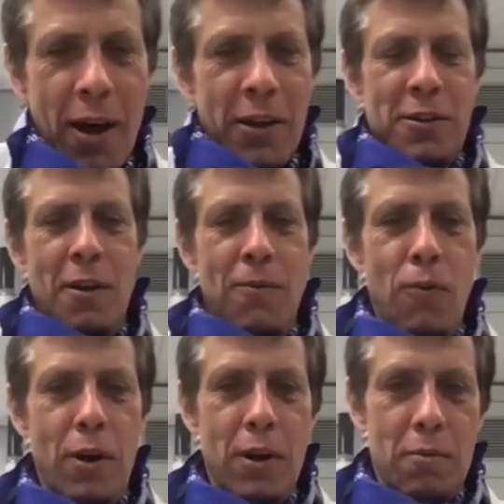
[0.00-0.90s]

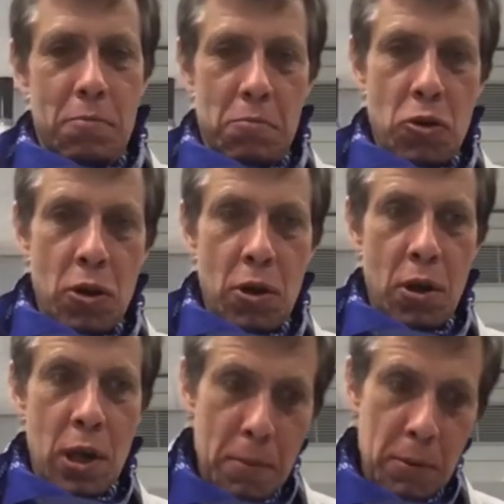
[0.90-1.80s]
Therefore,
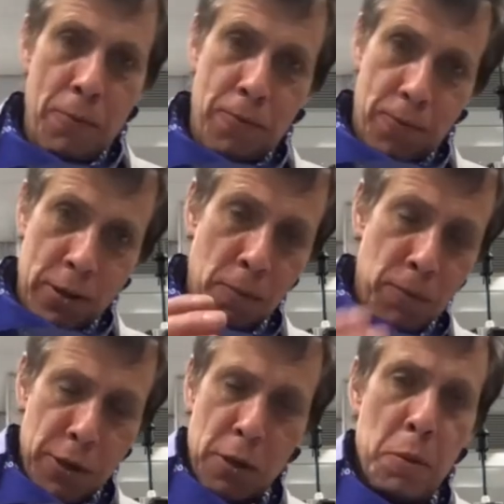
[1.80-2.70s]
even if it's
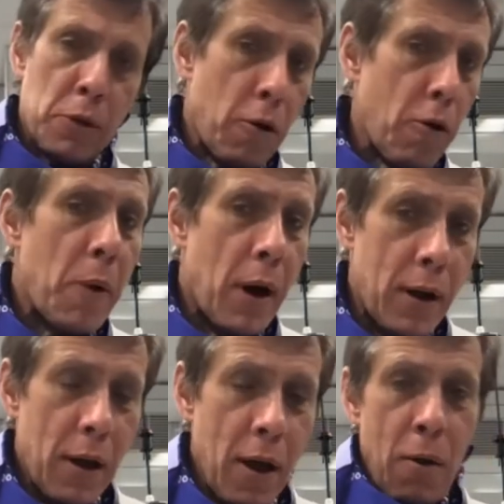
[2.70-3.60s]
inflicted by trauma
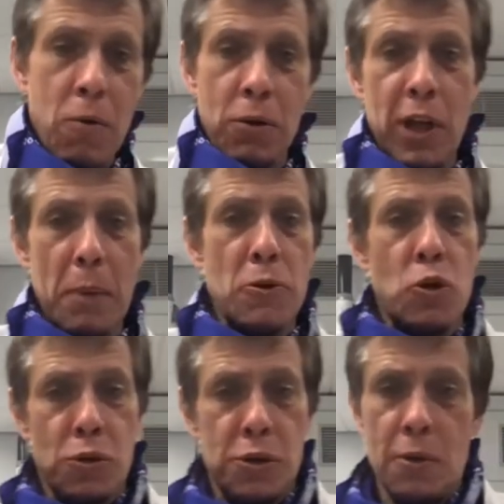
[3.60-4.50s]
or damage to
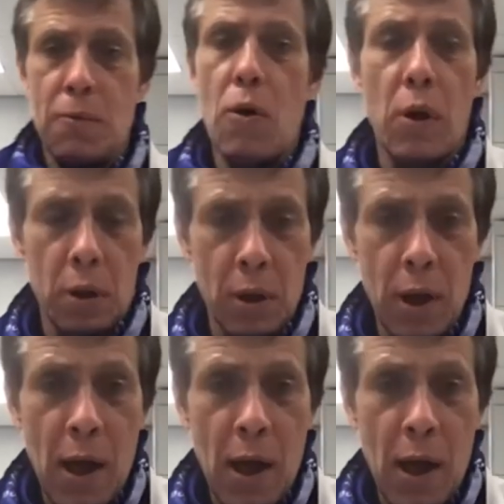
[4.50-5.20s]
the cell wall,